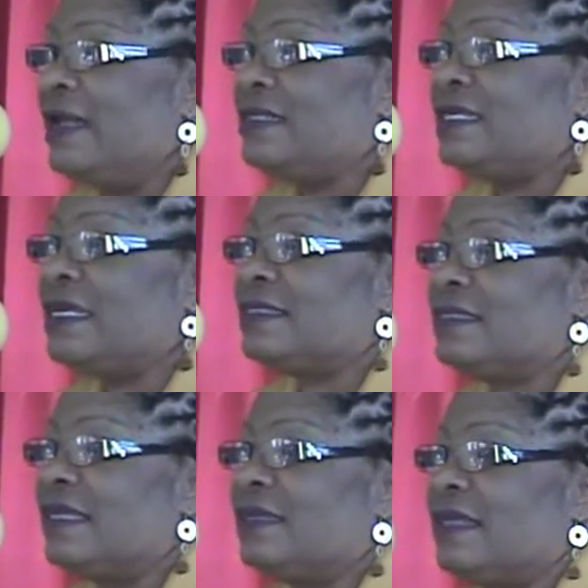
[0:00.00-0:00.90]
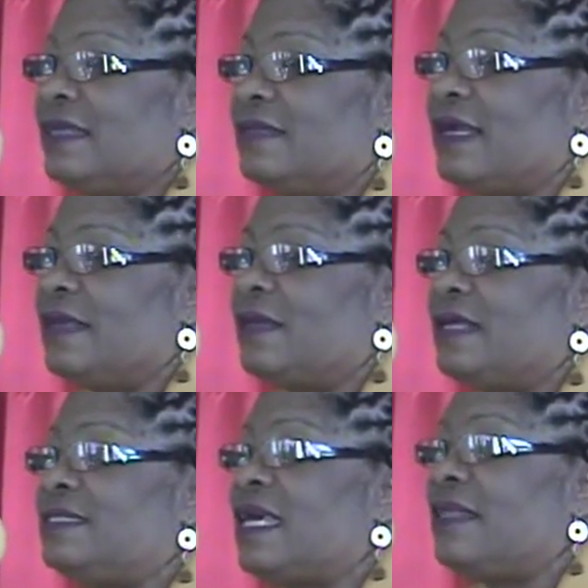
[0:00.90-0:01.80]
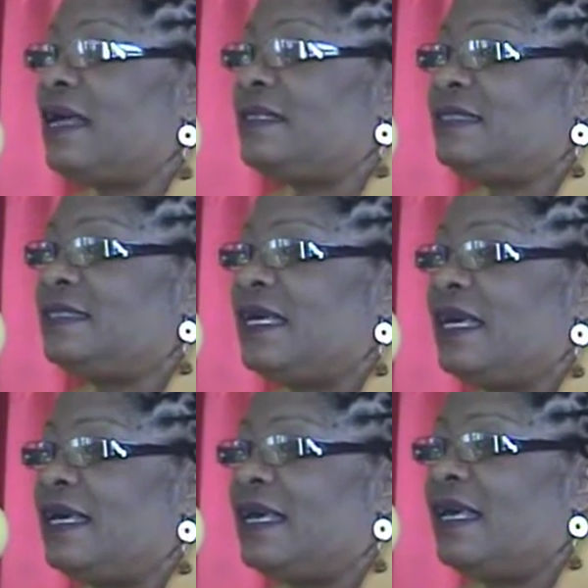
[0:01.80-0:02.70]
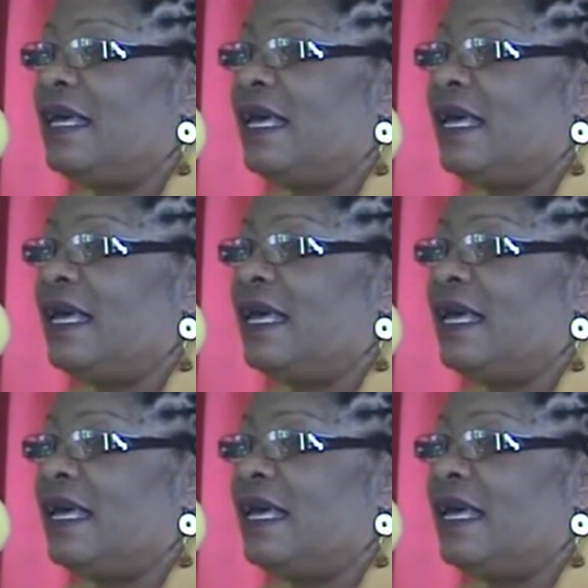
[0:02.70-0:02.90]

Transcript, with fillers: and it says they, they say that the